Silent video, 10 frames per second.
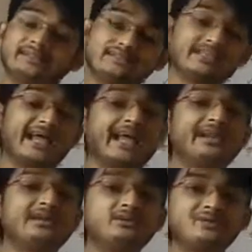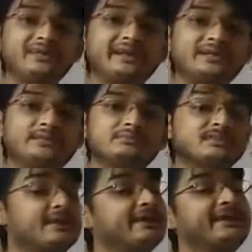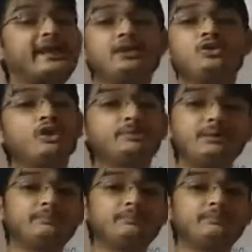These handloom items cannot